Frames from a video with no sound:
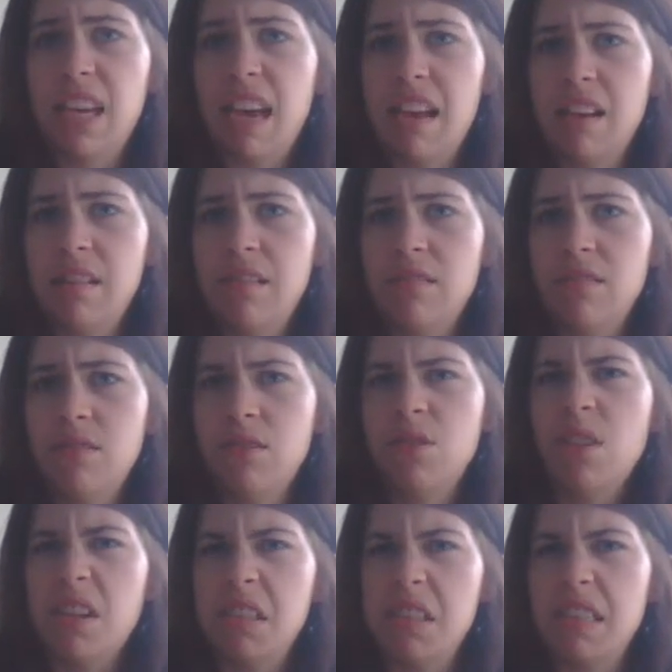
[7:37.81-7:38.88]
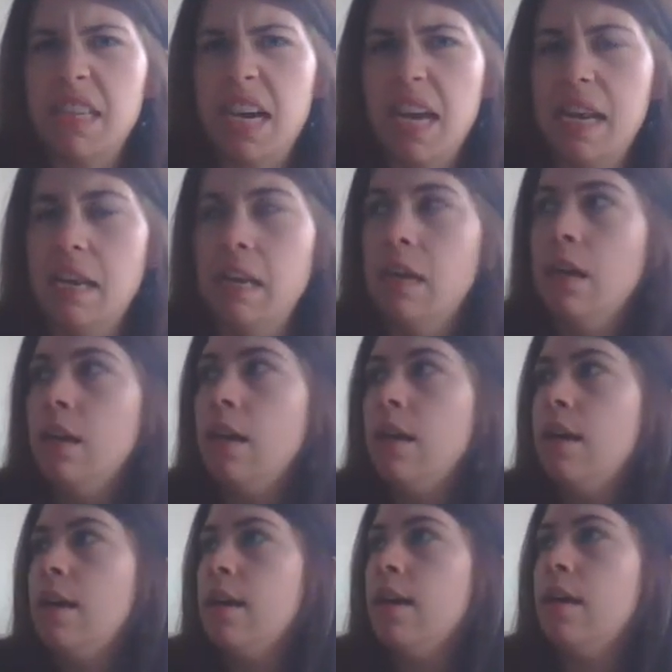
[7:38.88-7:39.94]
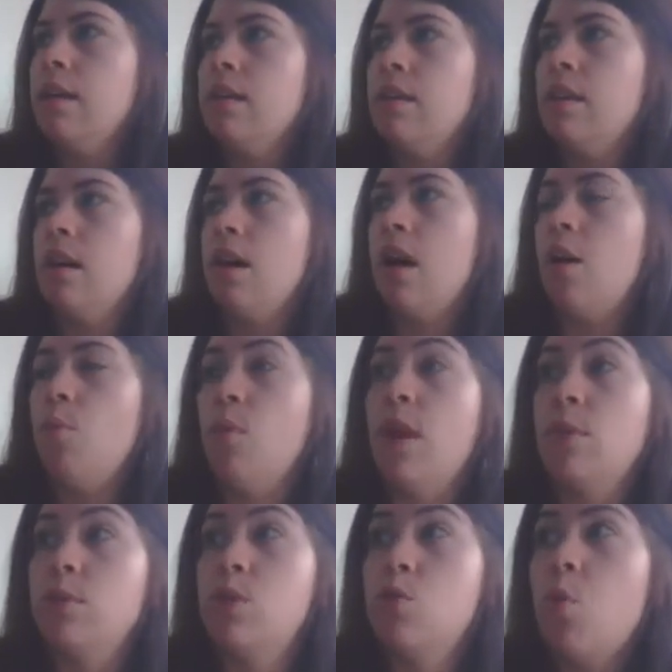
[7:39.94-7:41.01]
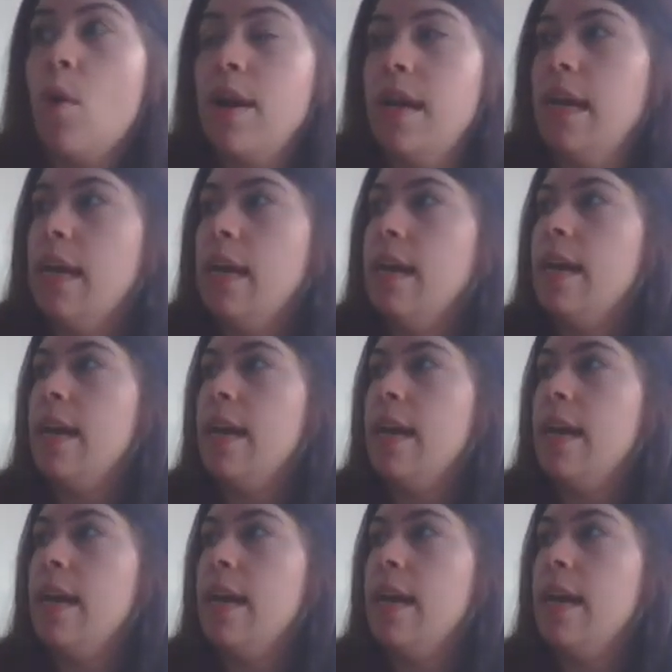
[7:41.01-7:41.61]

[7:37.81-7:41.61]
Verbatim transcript: 2010, 2010, um, when I was 20.